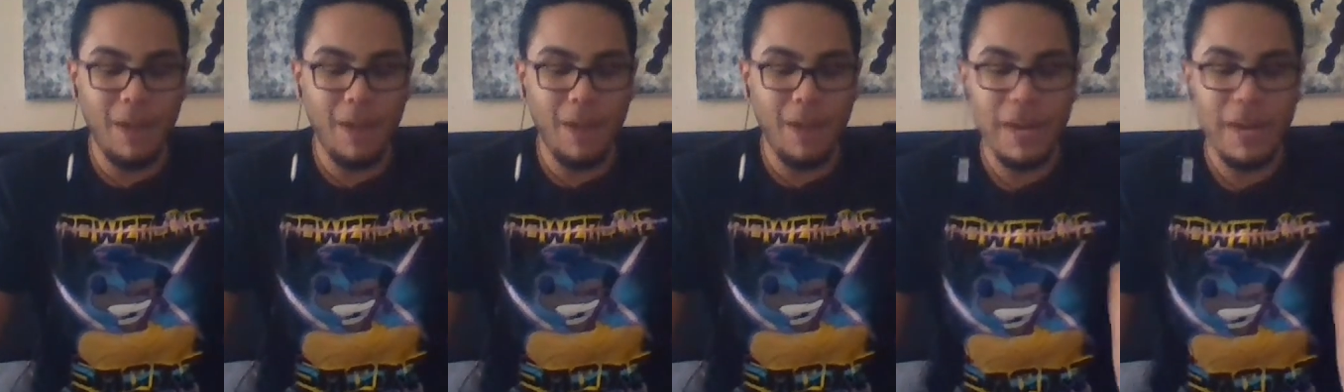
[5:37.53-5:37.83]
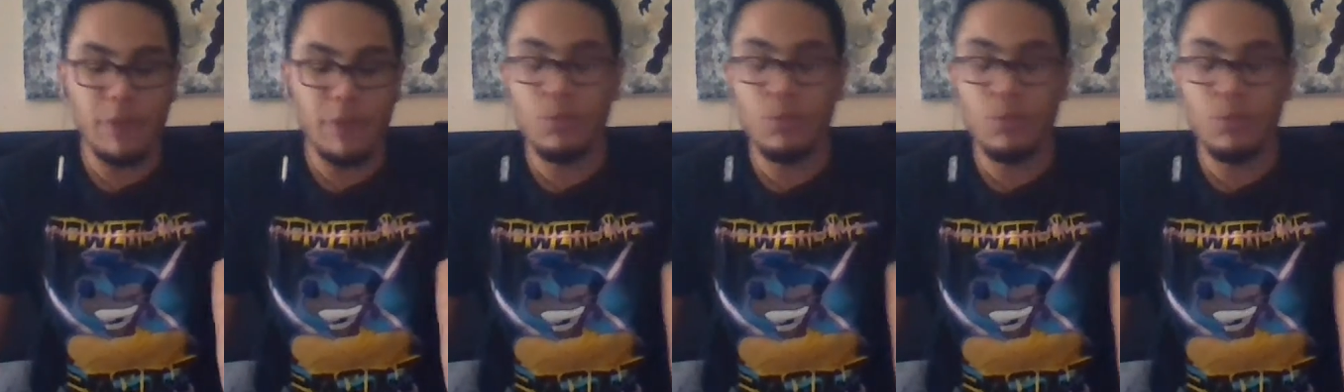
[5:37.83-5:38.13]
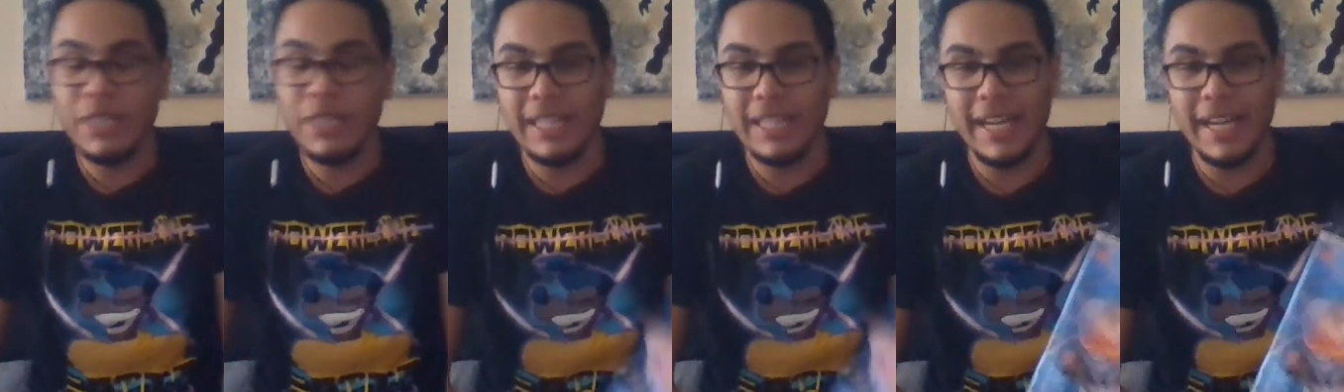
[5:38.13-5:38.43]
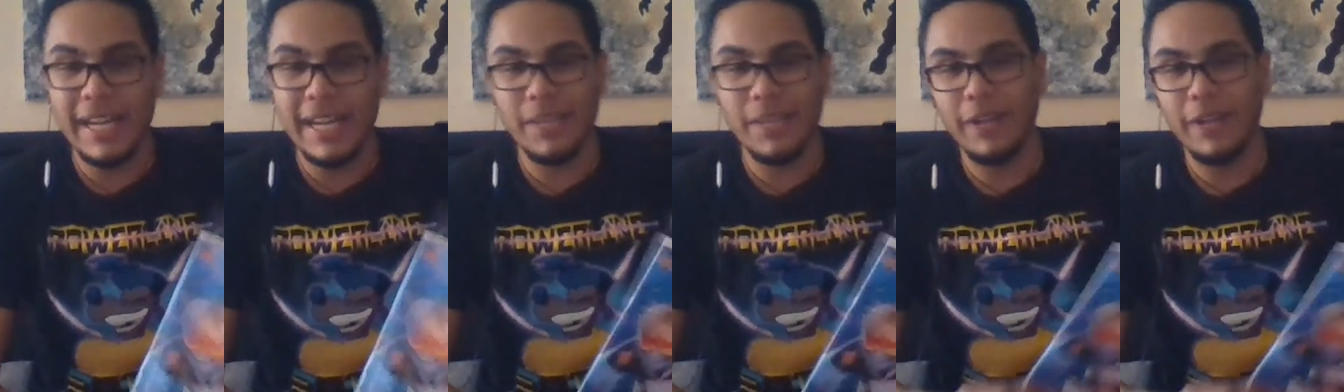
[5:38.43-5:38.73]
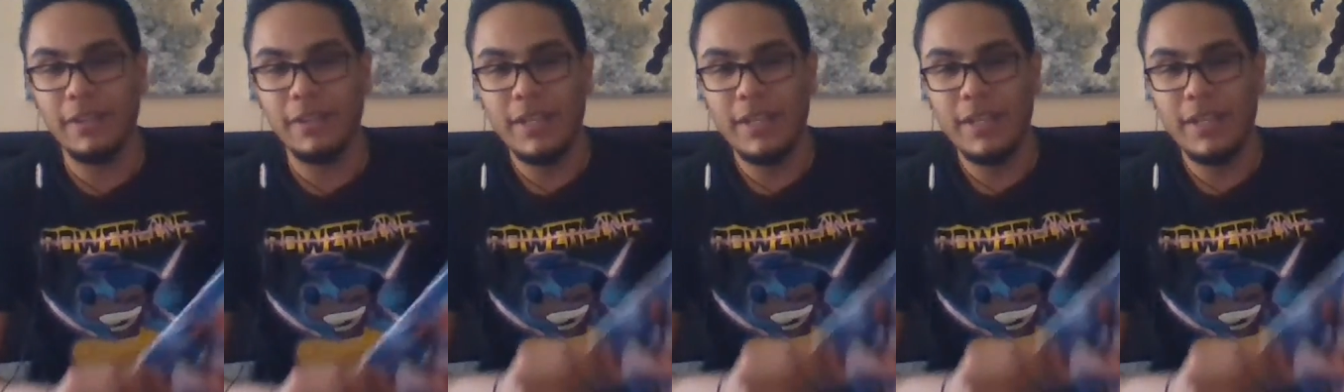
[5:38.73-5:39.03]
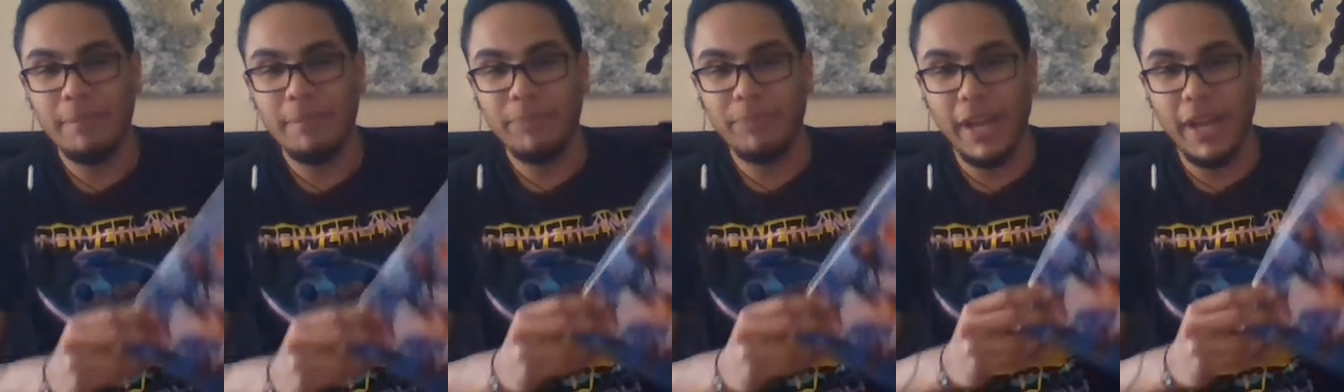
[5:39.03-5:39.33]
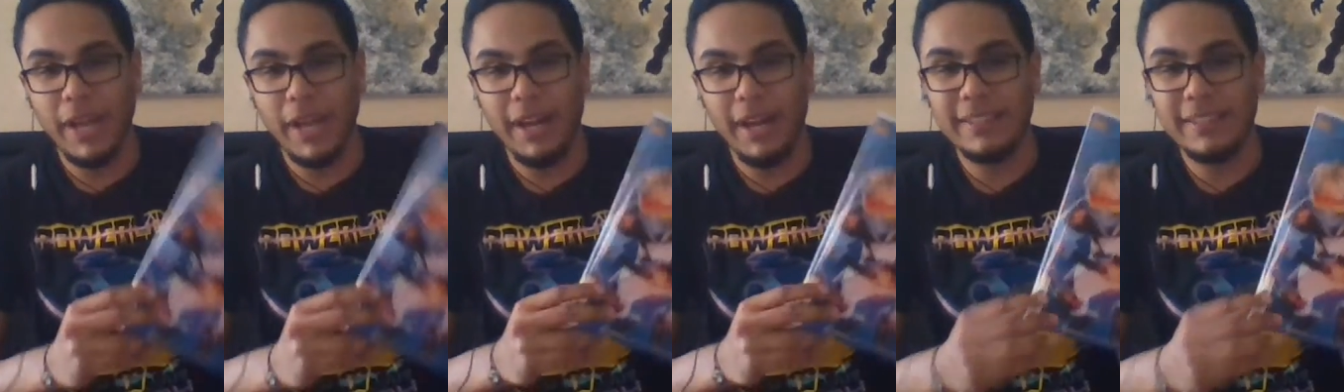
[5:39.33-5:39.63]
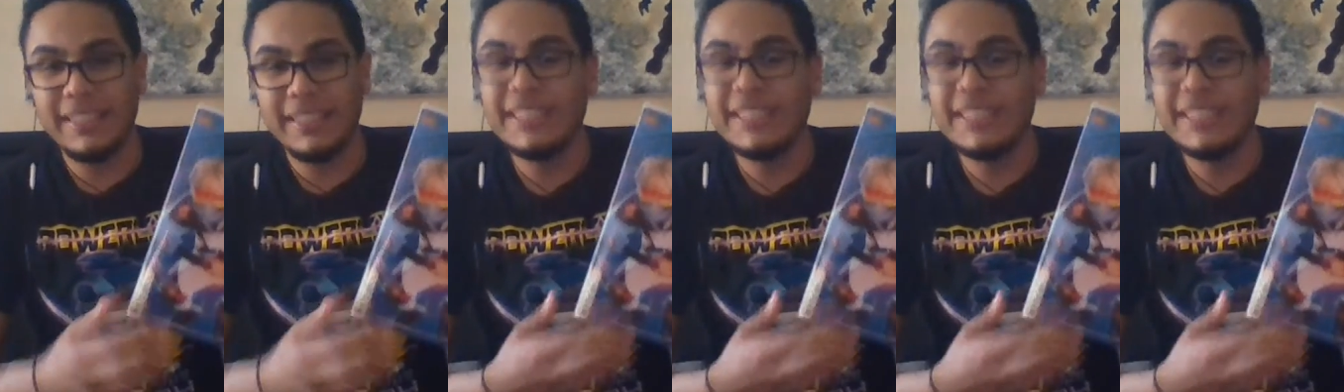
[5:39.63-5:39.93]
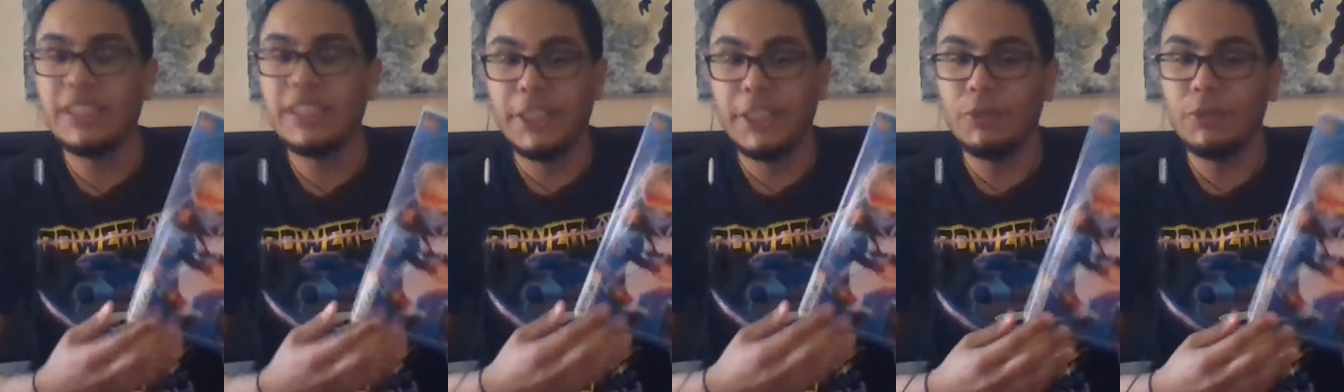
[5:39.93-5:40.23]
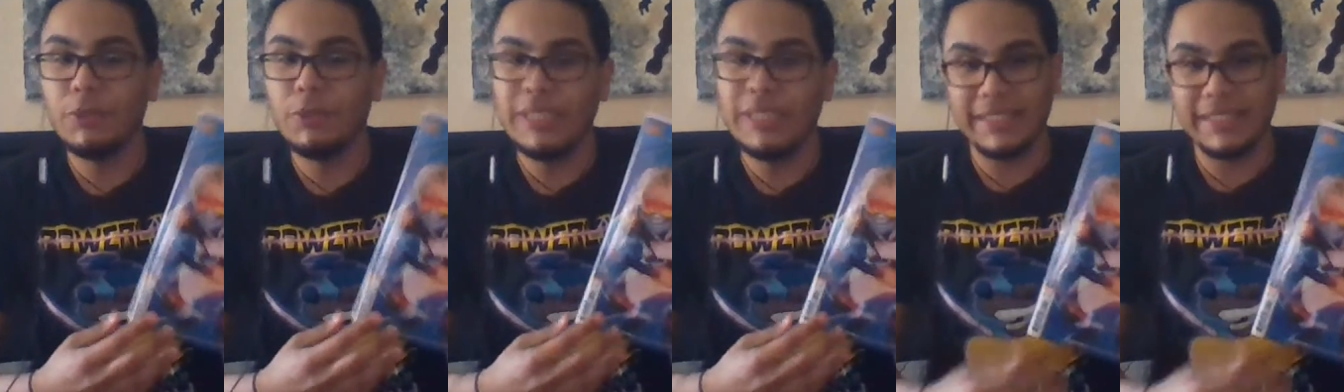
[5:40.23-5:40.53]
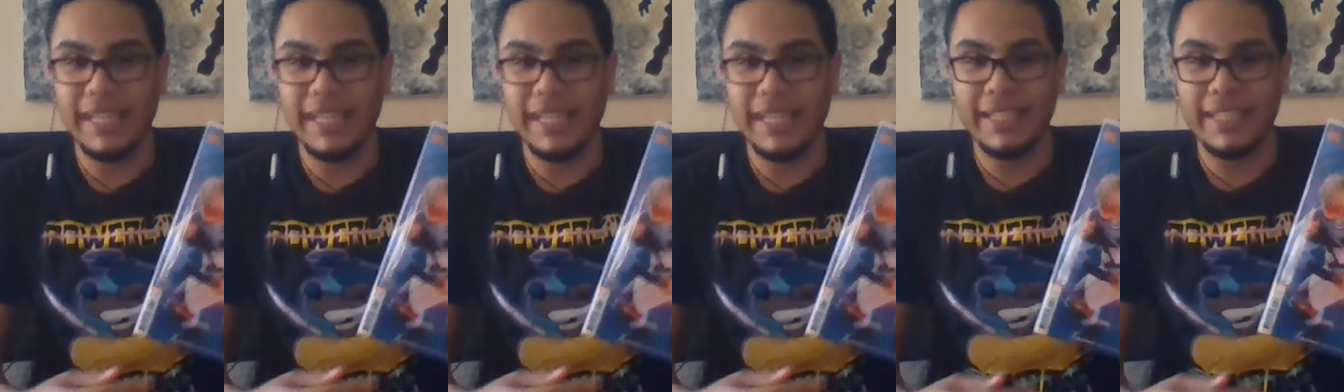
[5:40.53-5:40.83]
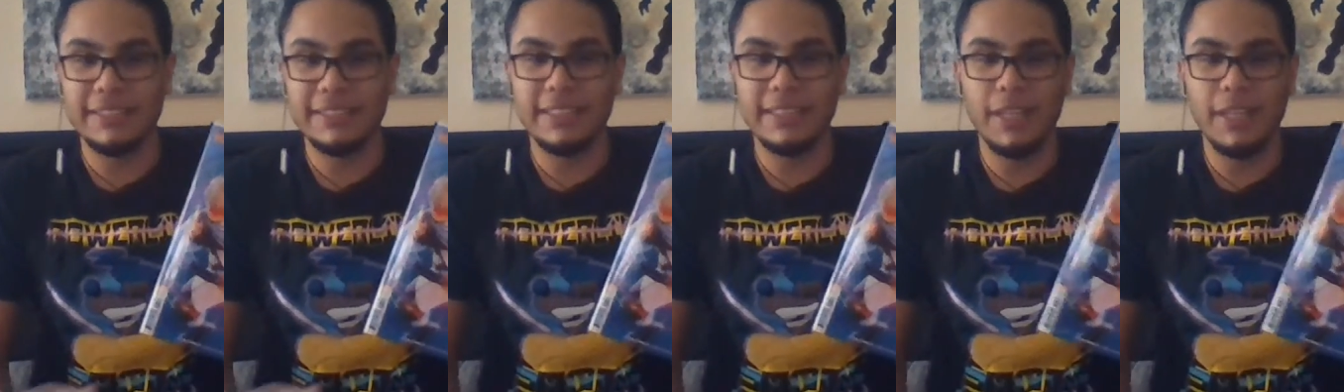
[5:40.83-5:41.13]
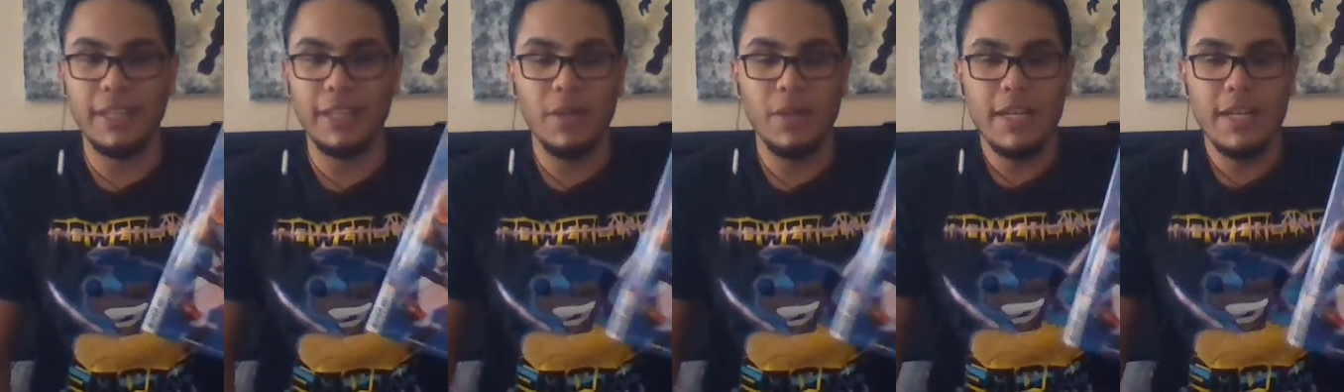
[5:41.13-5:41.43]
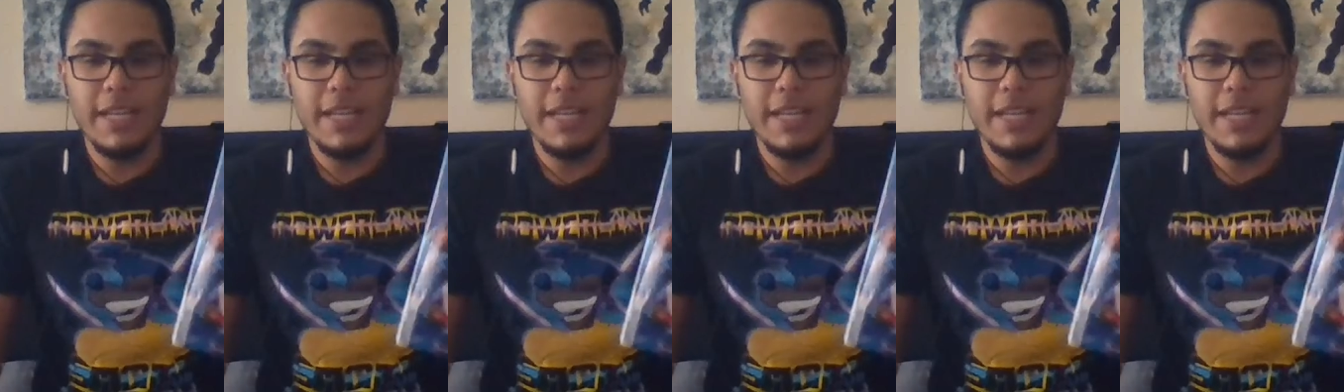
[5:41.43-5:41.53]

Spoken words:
What I really like about this new Teen Titans, you know,